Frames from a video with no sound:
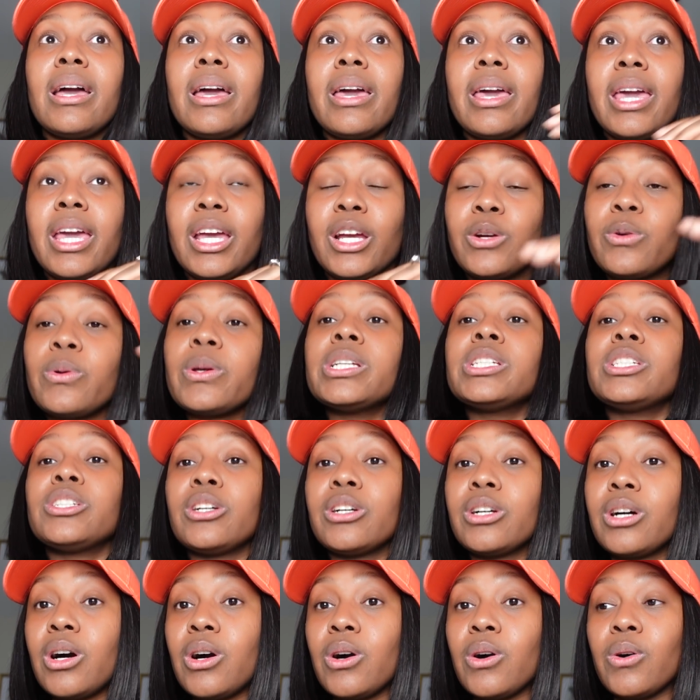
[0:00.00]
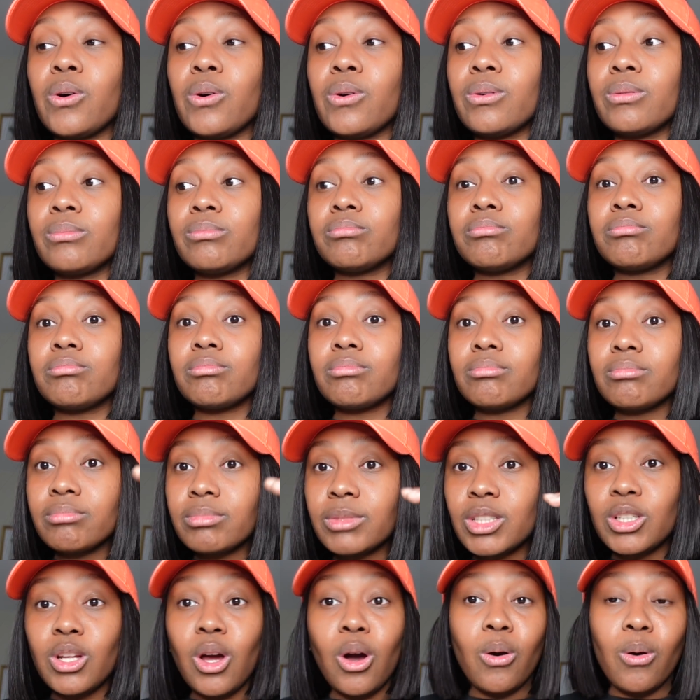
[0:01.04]
increase your goal,
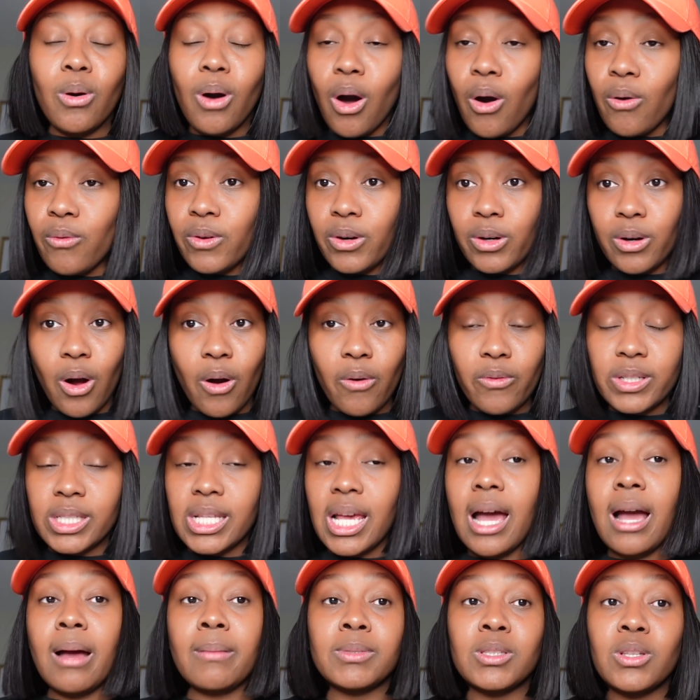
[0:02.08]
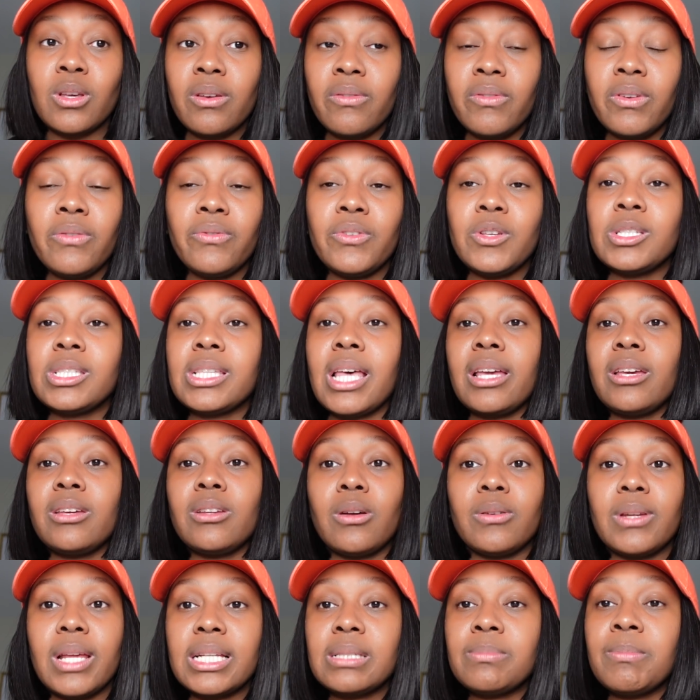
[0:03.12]
you know, over time. So even if you say, you
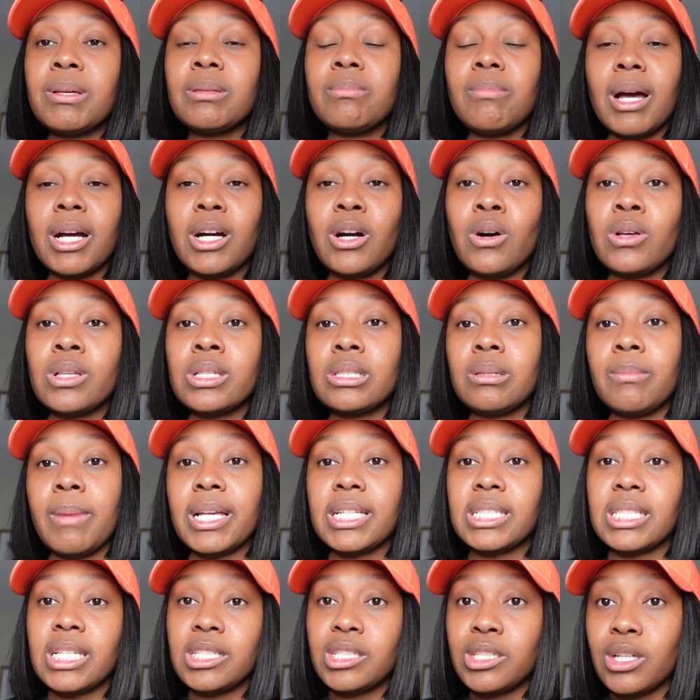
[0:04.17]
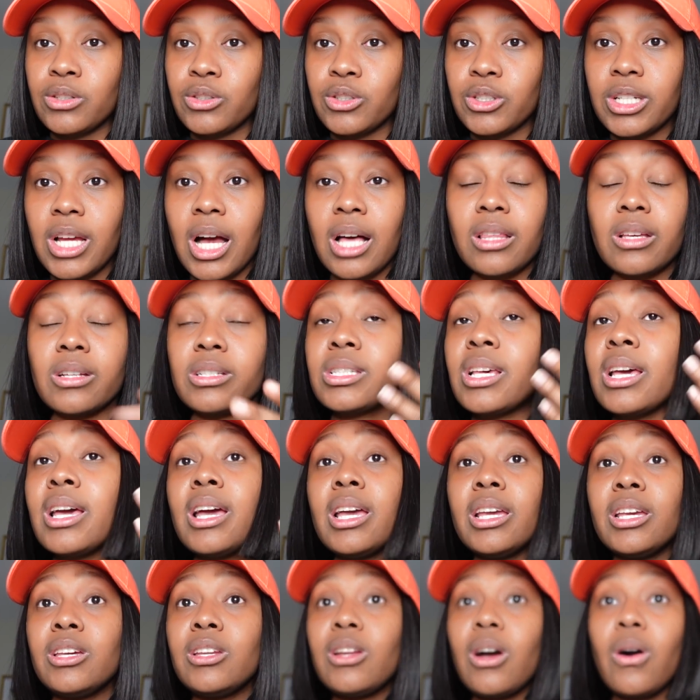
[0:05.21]
know, next month my goal is to make $600,
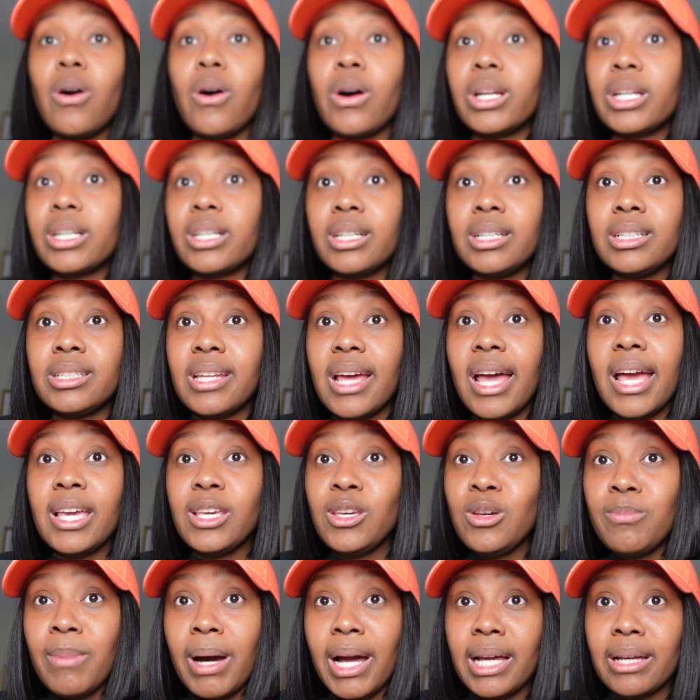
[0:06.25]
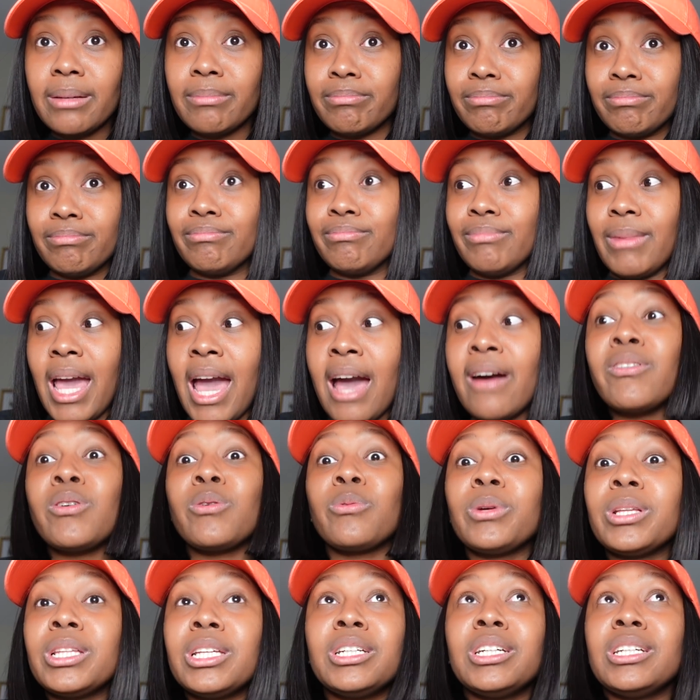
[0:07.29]
you know, on a good day, you might have a
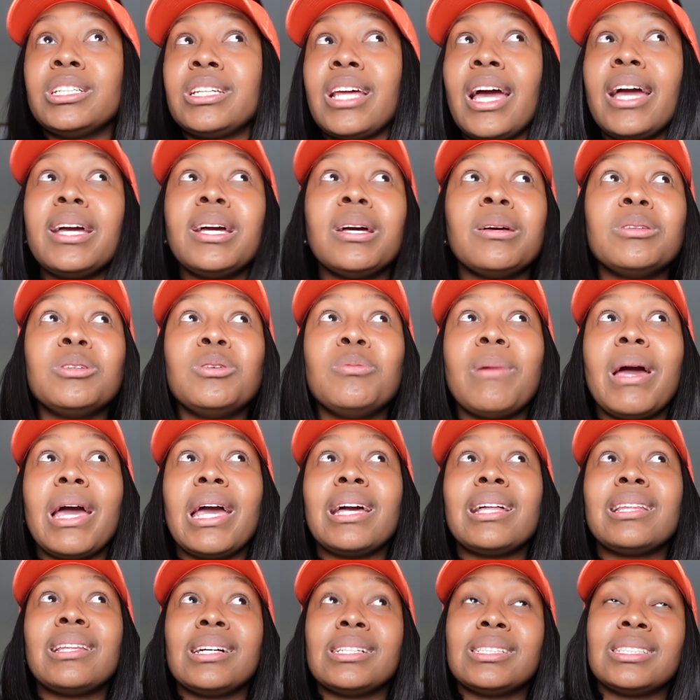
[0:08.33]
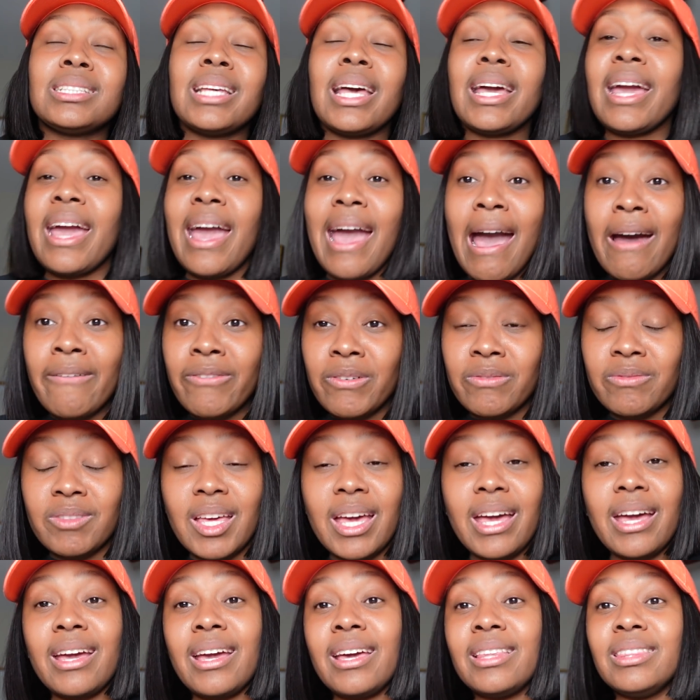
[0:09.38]
really good day and you make, let's say, half of
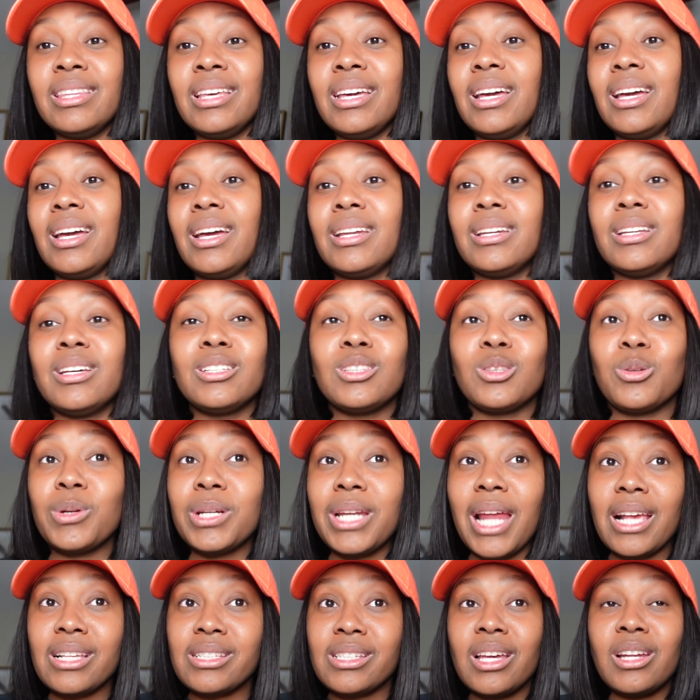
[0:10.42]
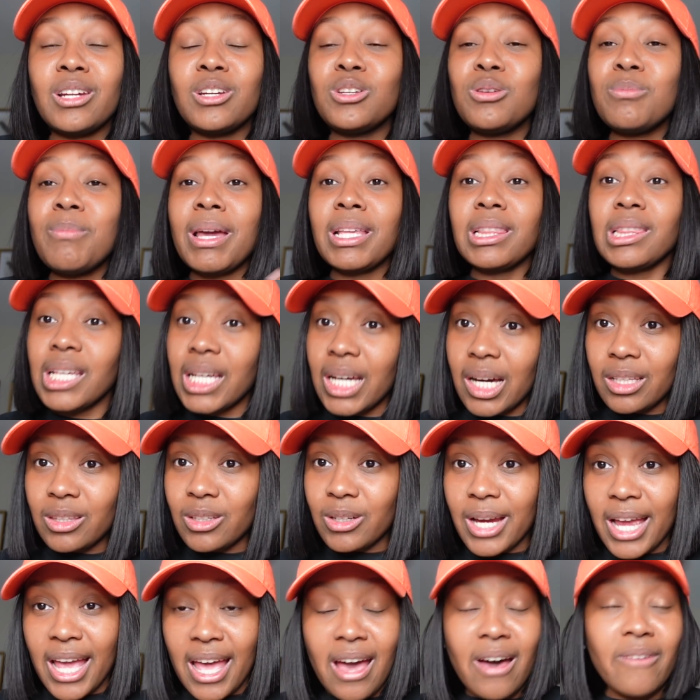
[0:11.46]
that. And then 3 days later, you make the other
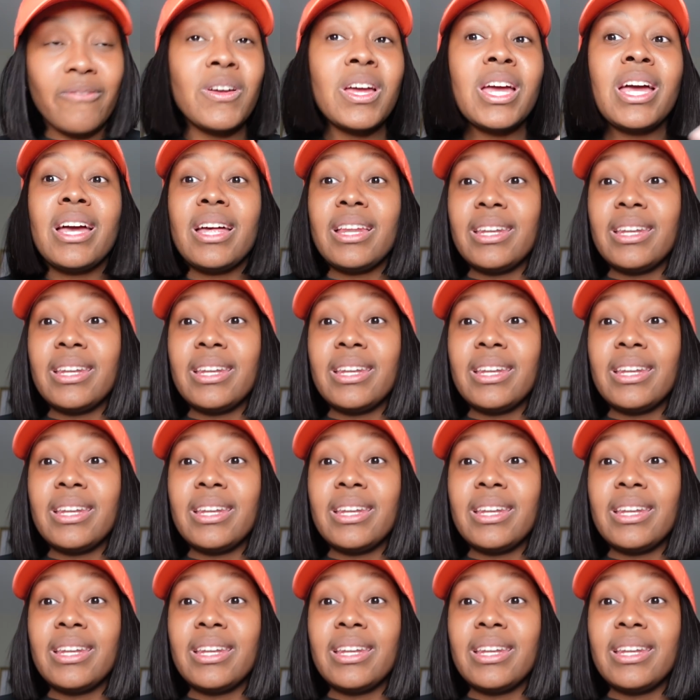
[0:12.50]
half.